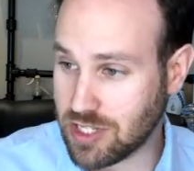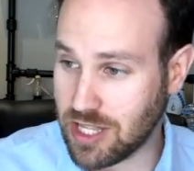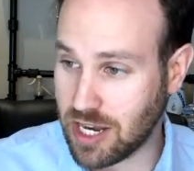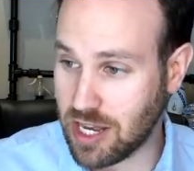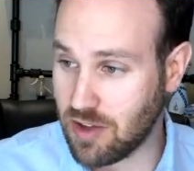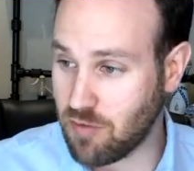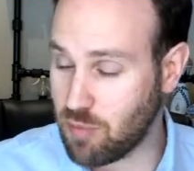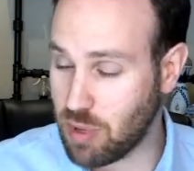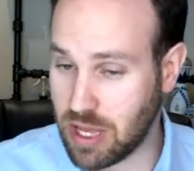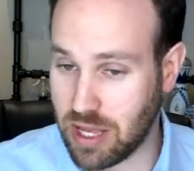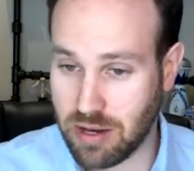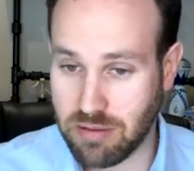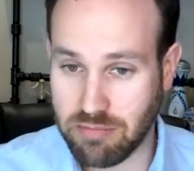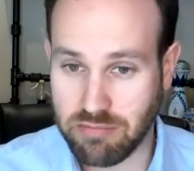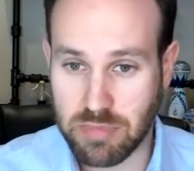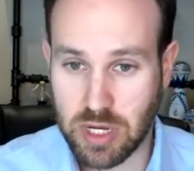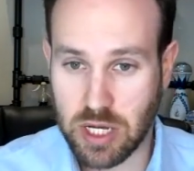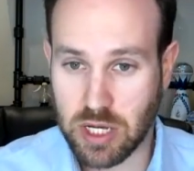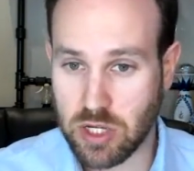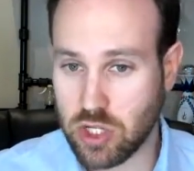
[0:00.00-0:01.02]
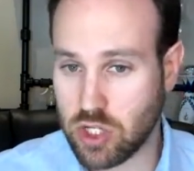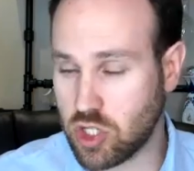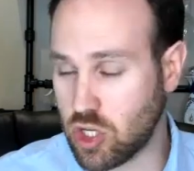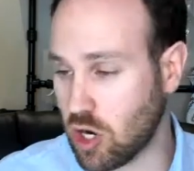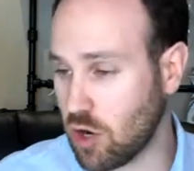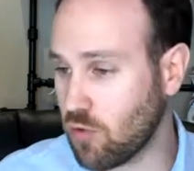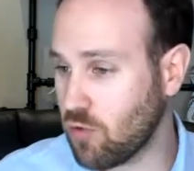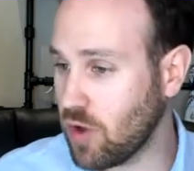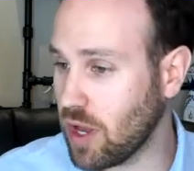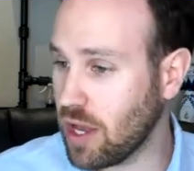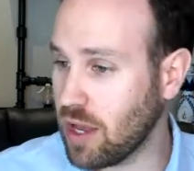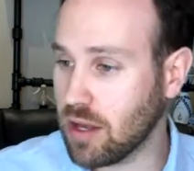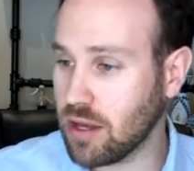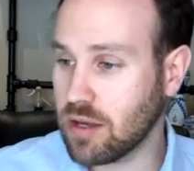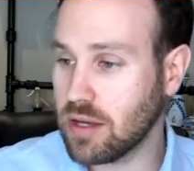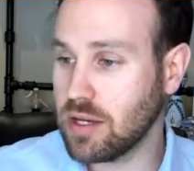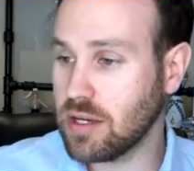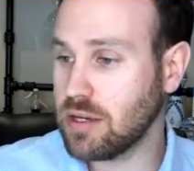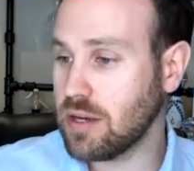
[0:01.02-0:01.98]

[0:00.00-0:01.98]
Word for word: that have been surfing,